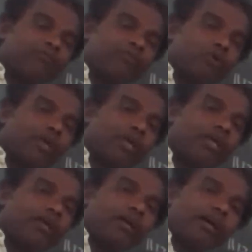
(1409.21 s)

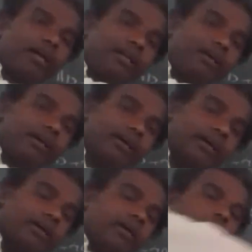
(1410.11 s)
Okay, and
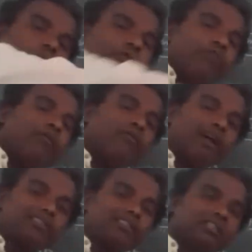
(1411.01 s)
to be form of
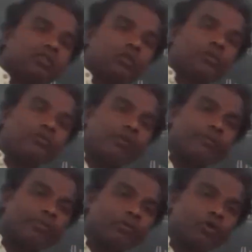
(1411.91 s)
oxygen, to be form of
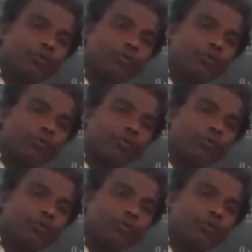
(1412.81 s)
hemoglobin.